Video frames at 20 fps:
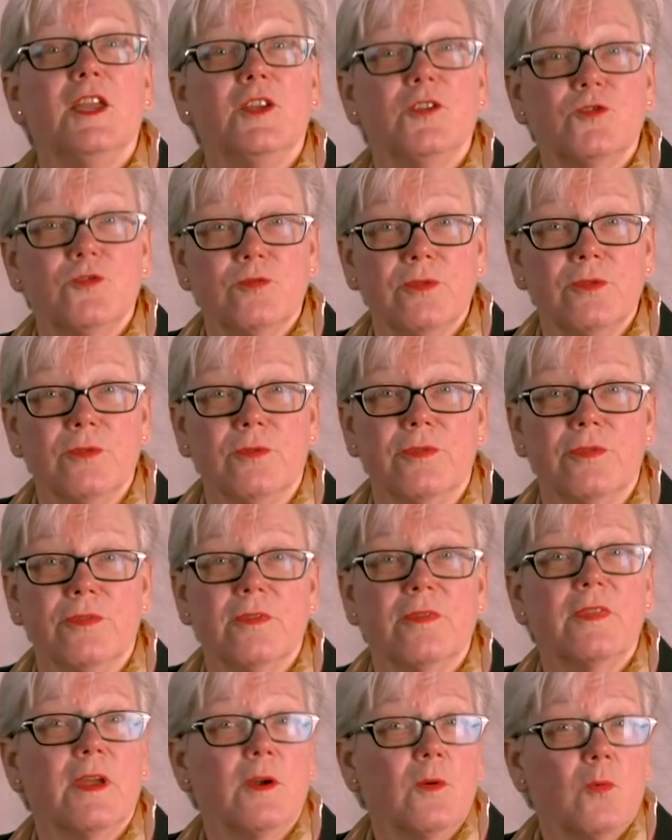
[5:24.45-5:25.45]
In
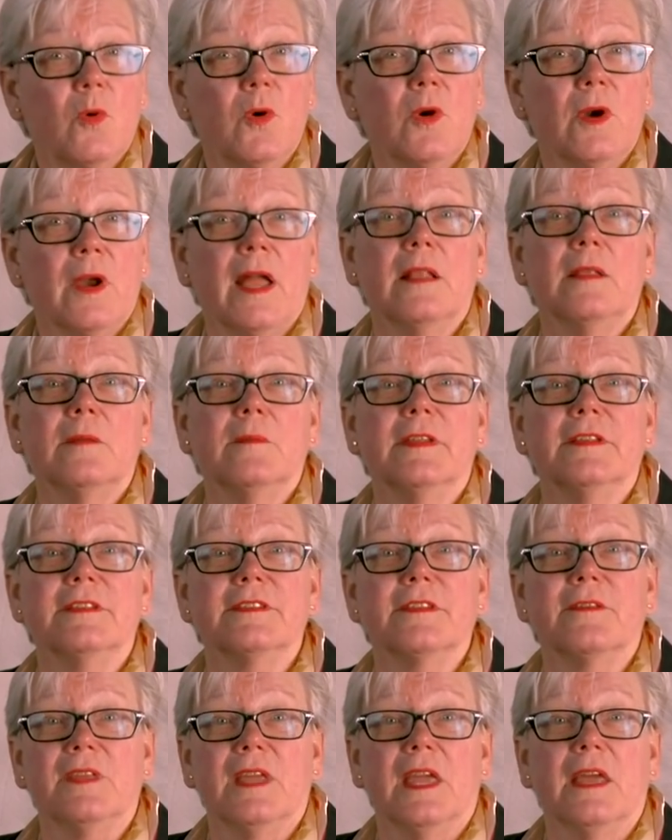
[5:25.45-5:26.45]
truth, there were
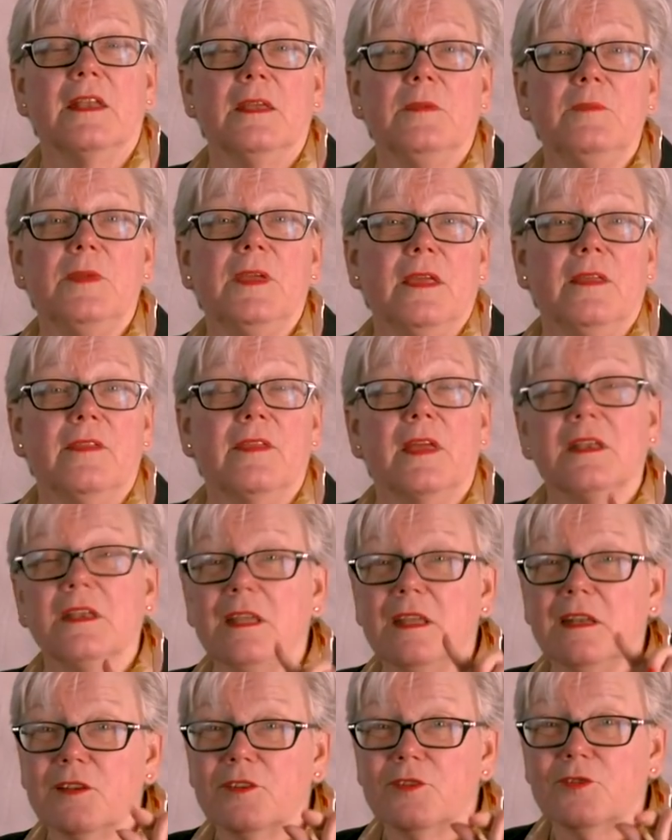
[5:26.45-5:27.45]
elements of the NEB that
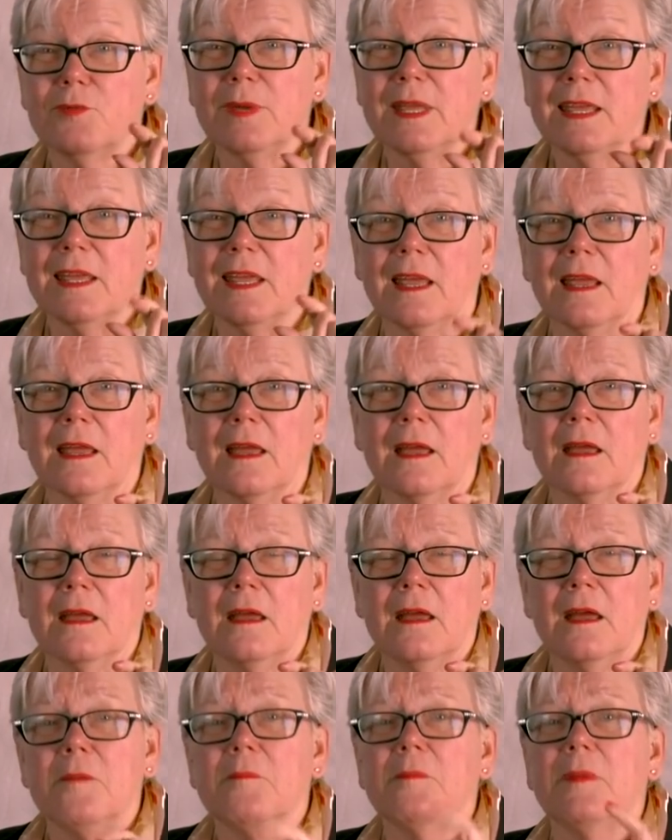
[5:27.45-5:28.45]
needed tweaking,
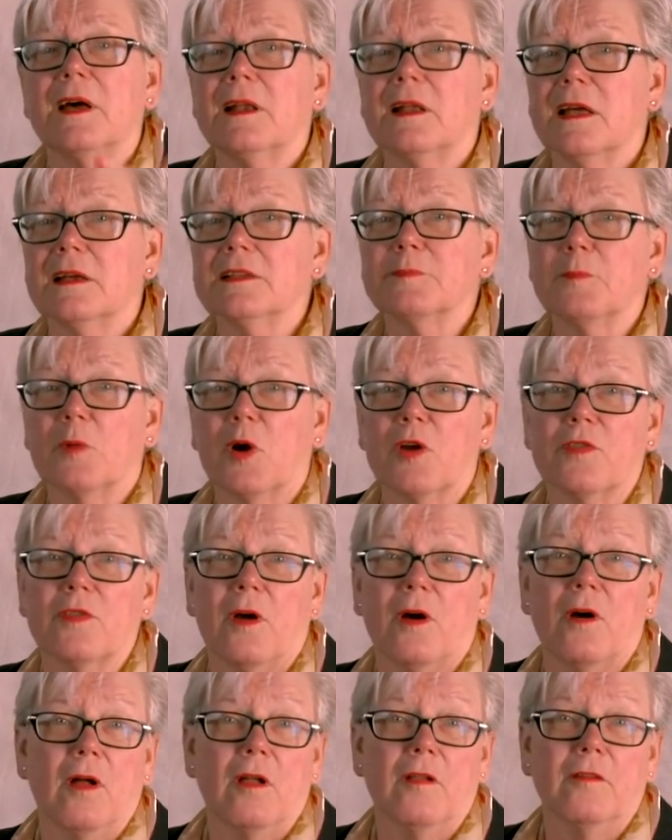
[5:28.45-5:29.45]
but as
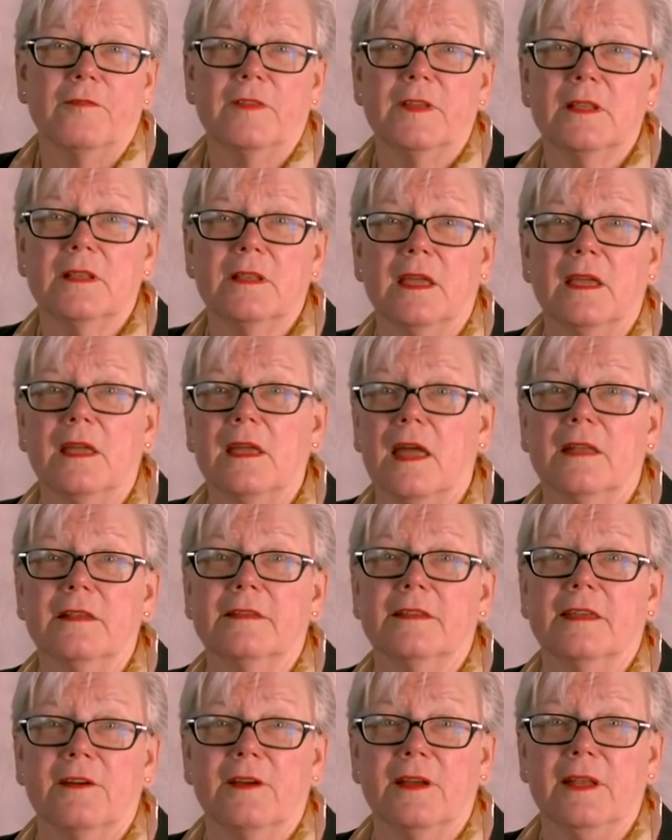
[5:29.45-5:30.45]
Martha Hall Findlay
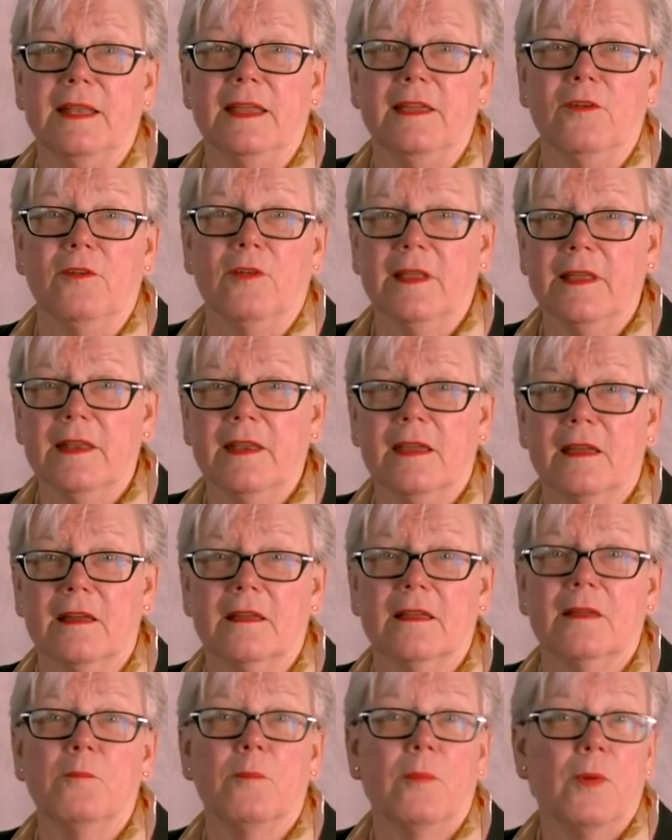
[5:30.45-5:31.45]
and Terry Lee
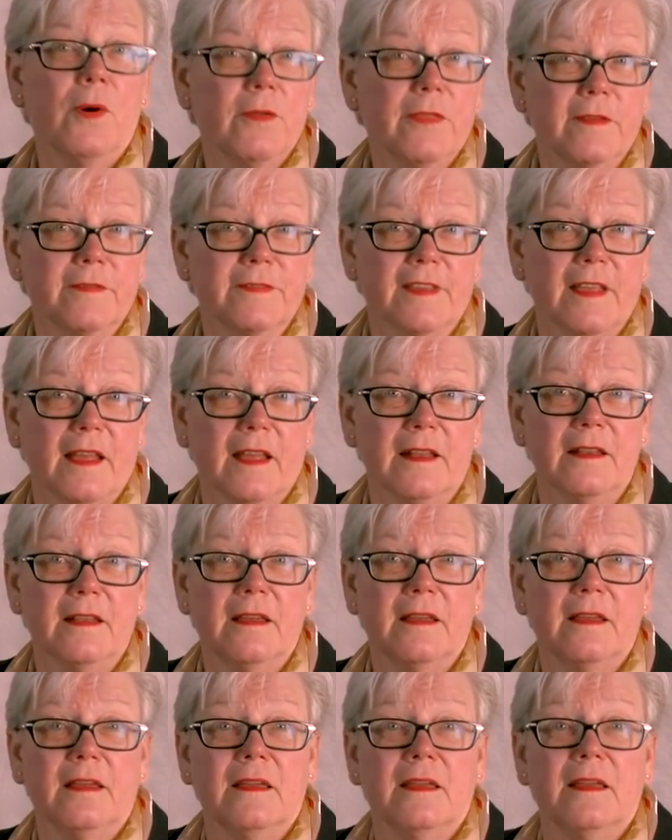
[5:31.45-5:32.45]
Oliniak both have said,
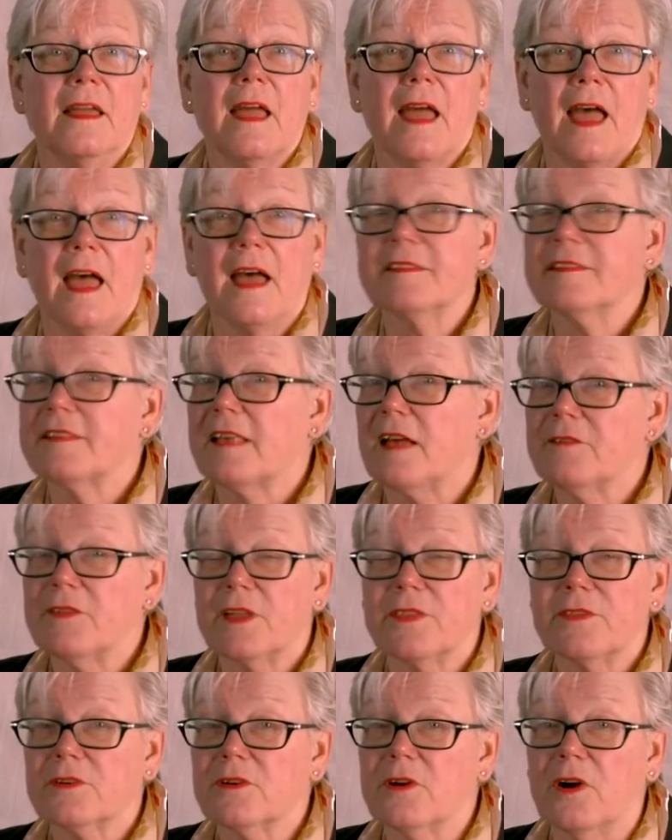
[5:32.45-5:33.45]
as have
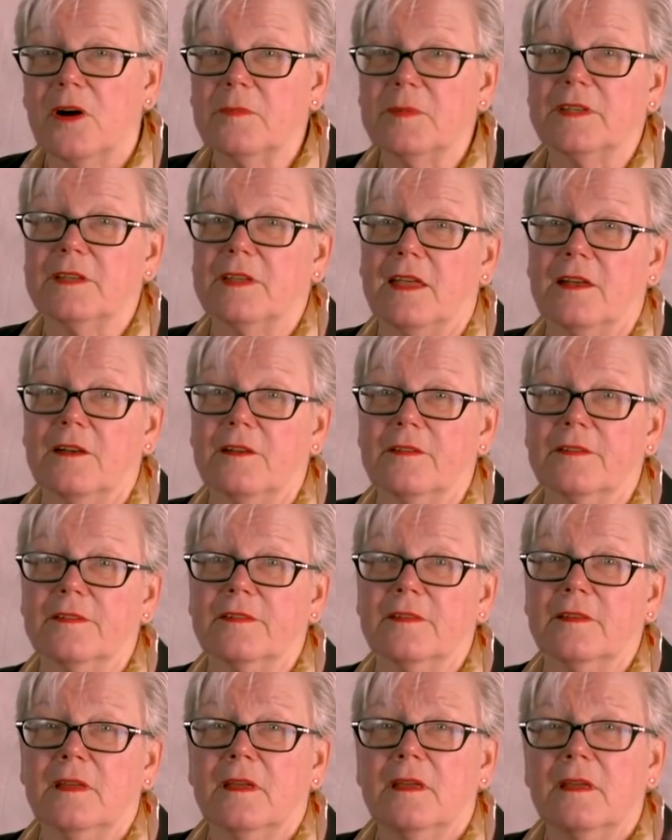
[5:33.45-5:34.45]
other
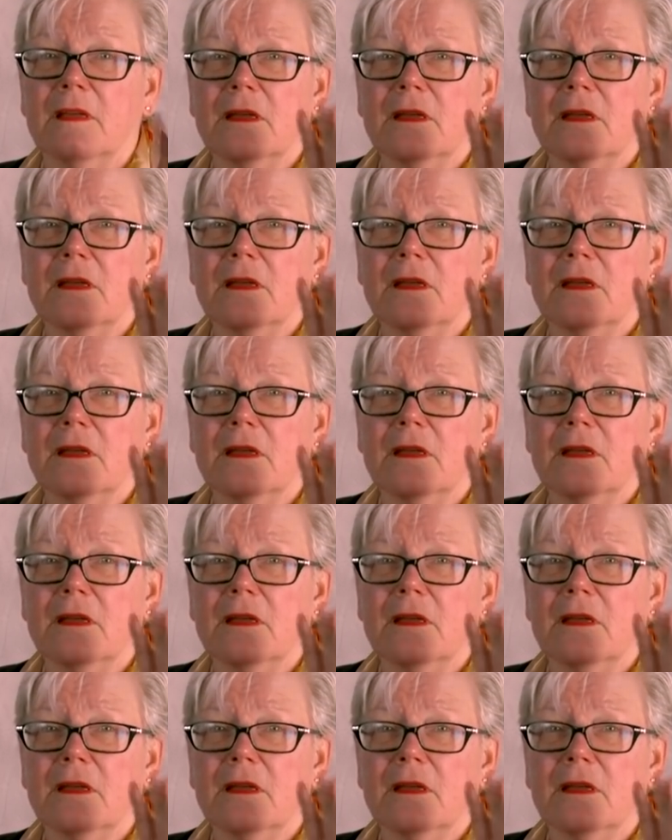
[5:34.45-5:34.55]
commentators,